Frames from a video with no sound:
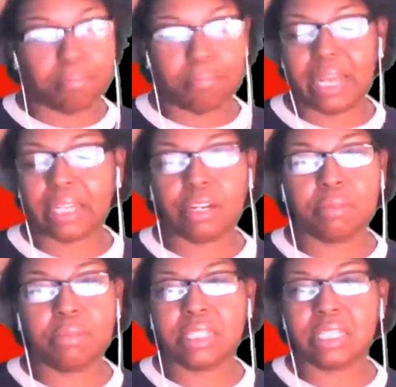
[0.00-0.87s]
Bad
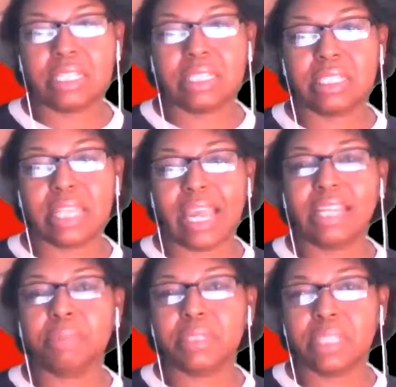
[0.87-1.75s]
gum disease,
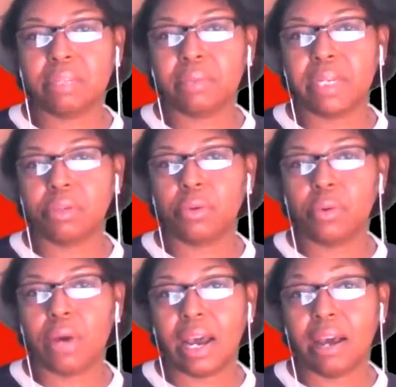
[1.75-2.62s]
80% of men who
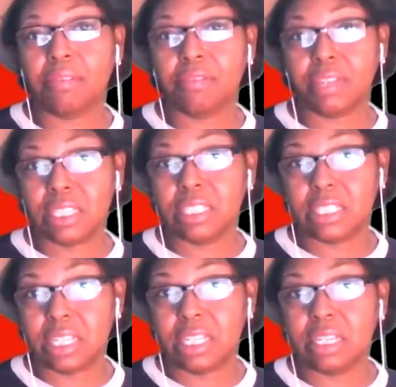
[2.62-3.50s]
have
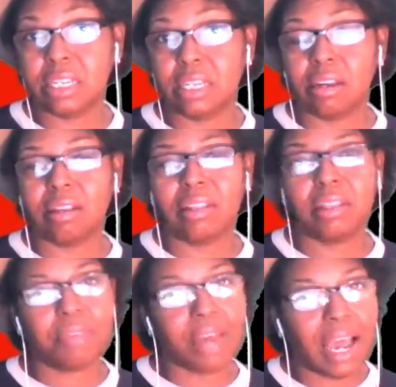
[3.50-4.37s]
ED,
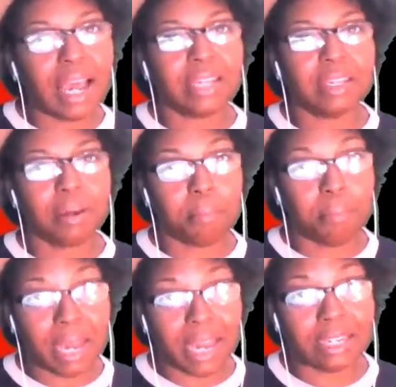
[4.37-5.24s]
they've had
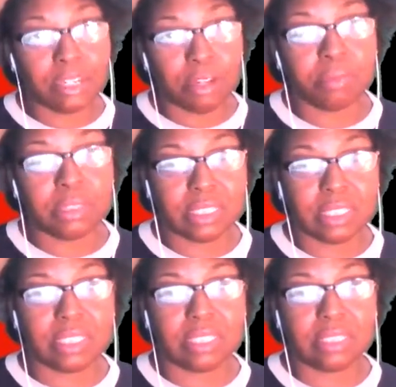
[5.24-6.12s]
bad gum
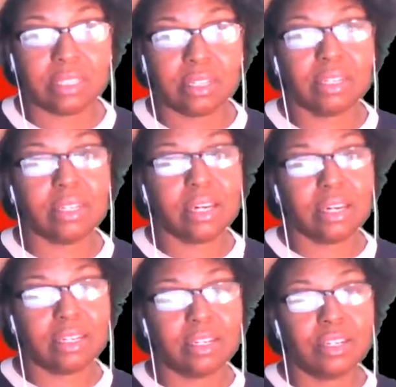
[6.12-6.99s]
disease.
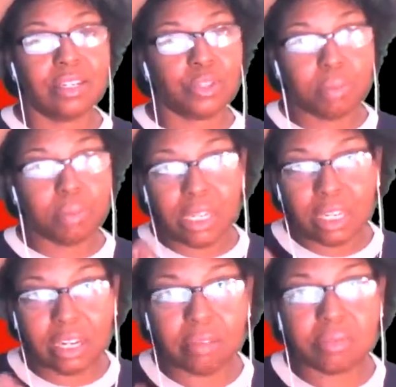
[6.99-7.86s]
Yeah. So
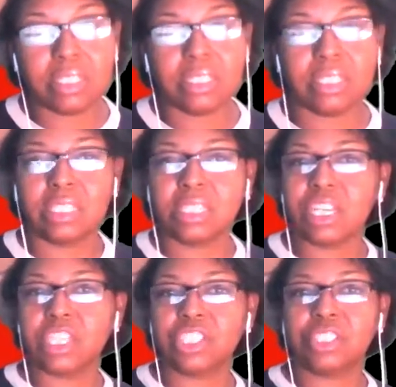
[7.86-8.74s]
bleeding gums is an
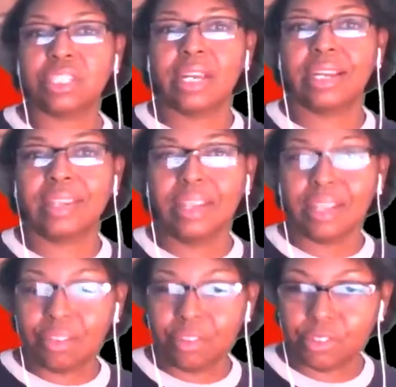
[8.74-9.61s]
indication that
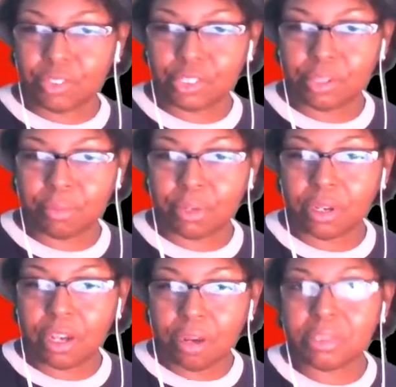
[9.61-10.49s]
there's some
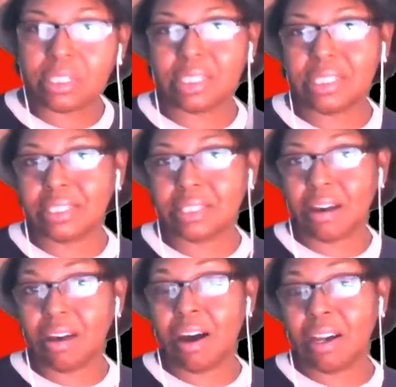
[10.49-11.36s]
gum disease
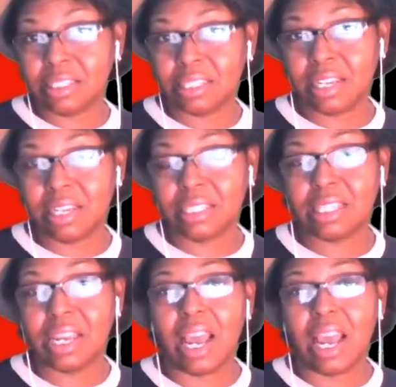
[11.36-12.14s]
onset.